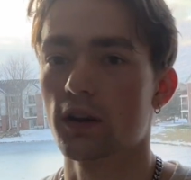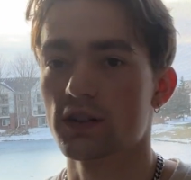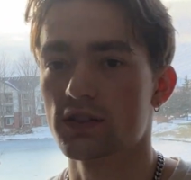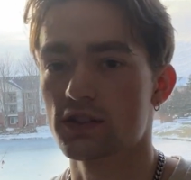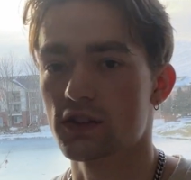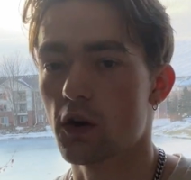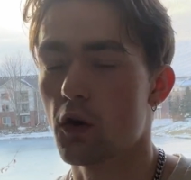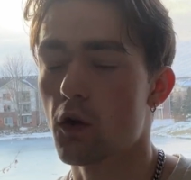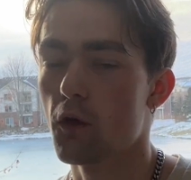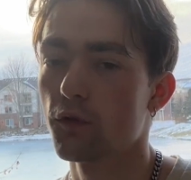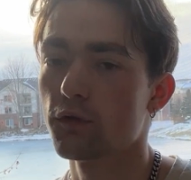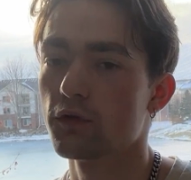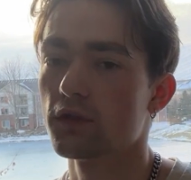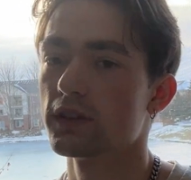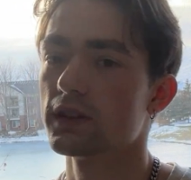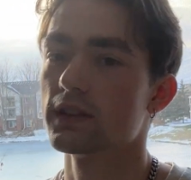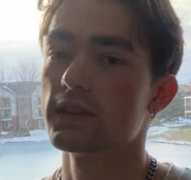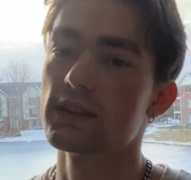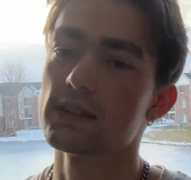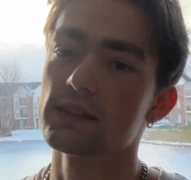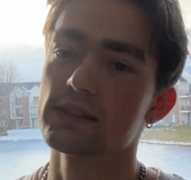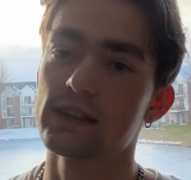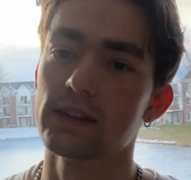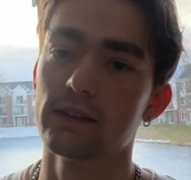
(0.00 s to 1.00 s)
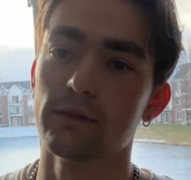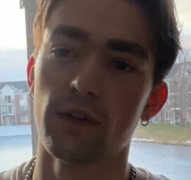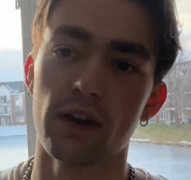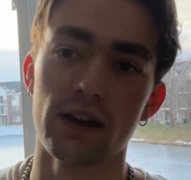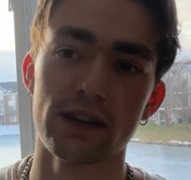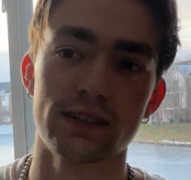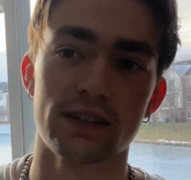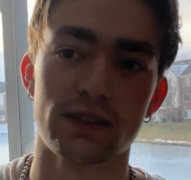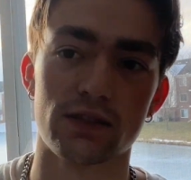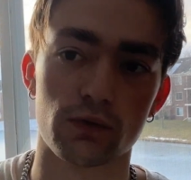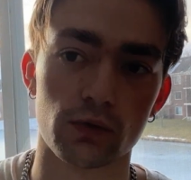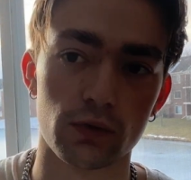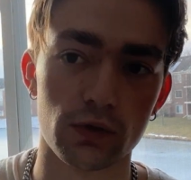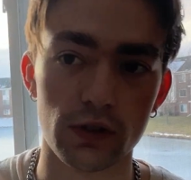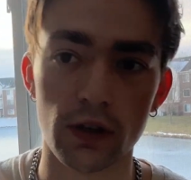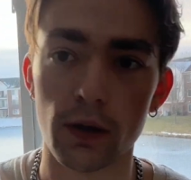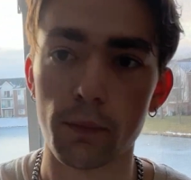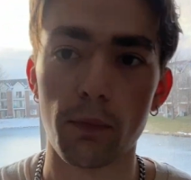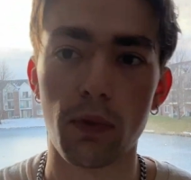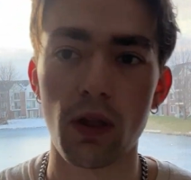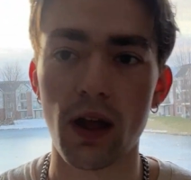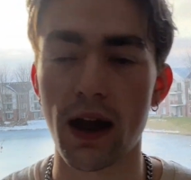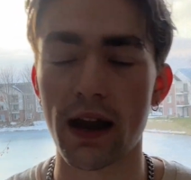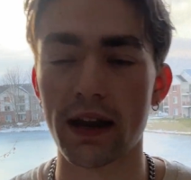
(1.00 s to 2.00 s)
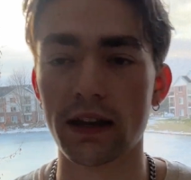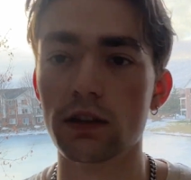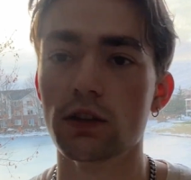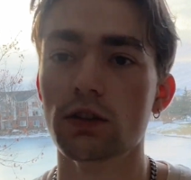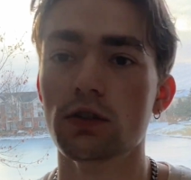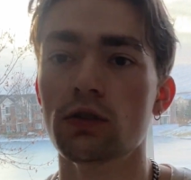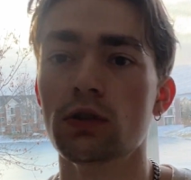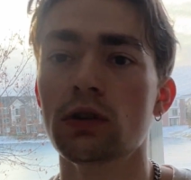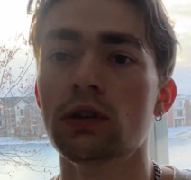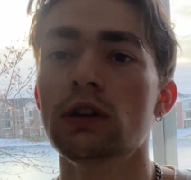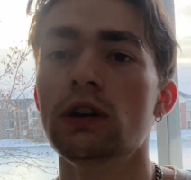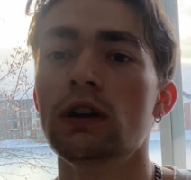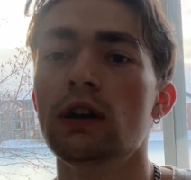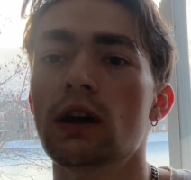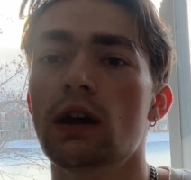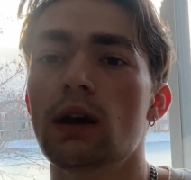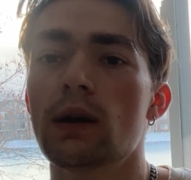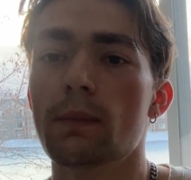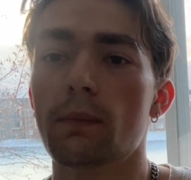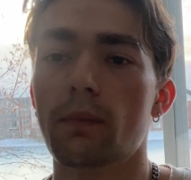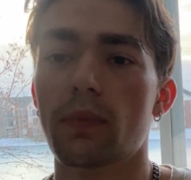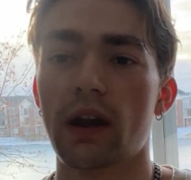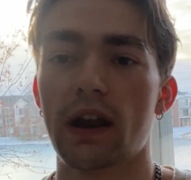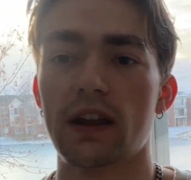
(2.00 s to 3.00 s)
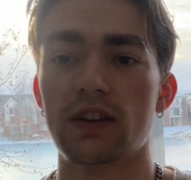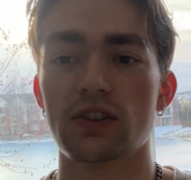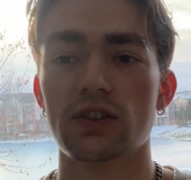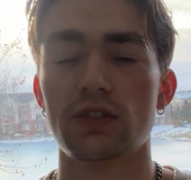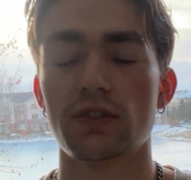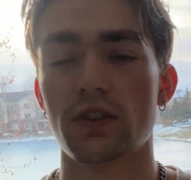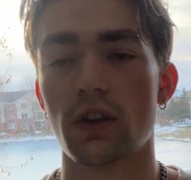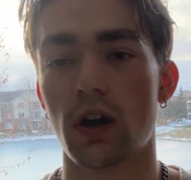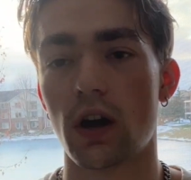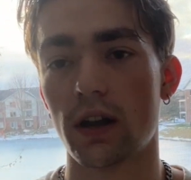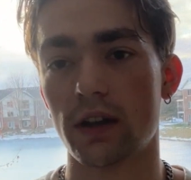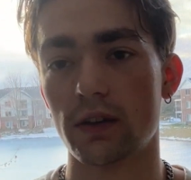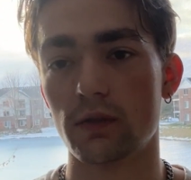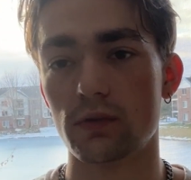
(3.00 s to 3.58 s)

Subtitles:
So hopefully this advice doesn't really apply to you, but I just thought it